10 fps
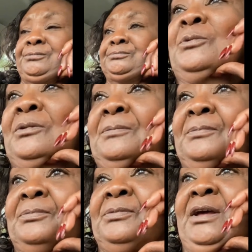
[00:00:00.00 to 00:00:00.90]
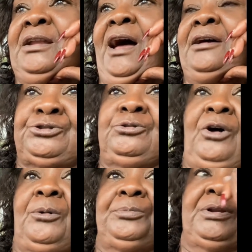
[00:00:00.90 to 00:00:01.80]
not a good idea.
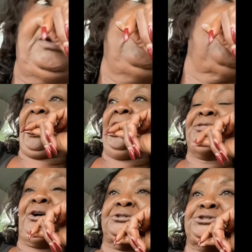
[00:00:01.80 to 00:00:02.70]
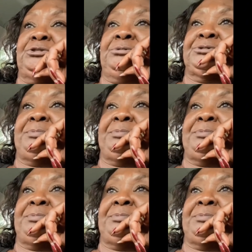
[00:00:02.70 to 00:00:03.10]
If there's a chance that they can stop this